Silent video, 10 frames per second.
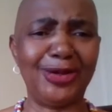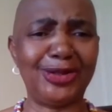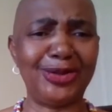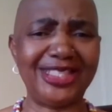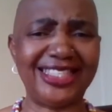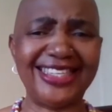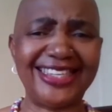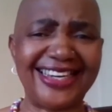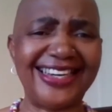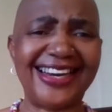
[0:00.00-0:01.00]
we're still
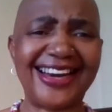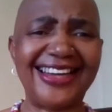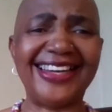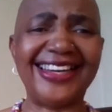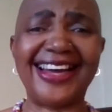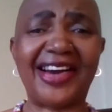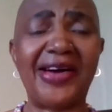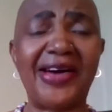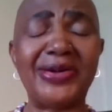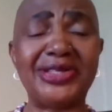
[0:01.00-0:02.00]
running
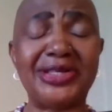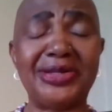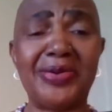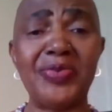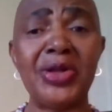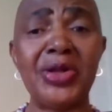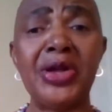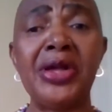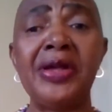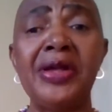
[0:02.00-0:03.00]
around, you know.
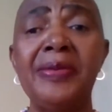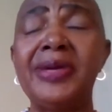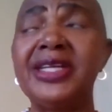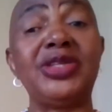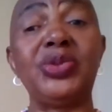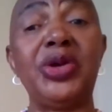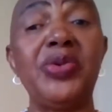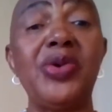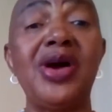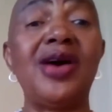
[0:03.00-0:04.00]
But when we
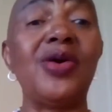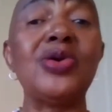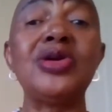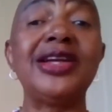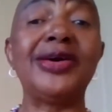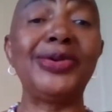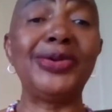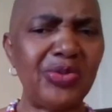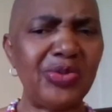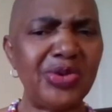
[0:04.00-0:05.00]
are older,
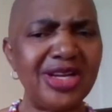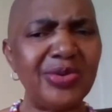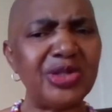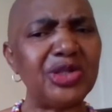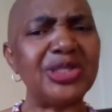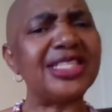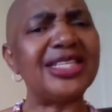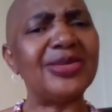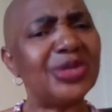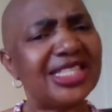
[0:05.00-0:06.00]
we
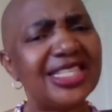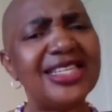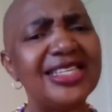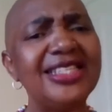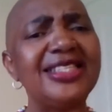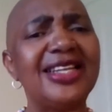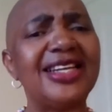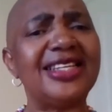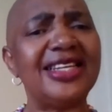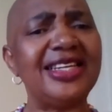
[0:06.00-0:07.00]
still need that
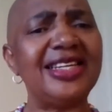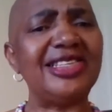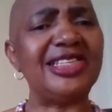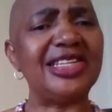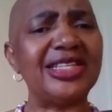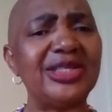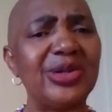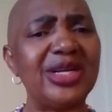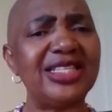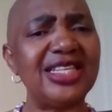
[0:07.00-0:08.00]
energy as well,
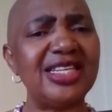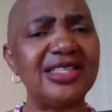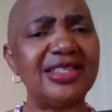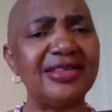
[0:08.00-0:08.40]
isn't it?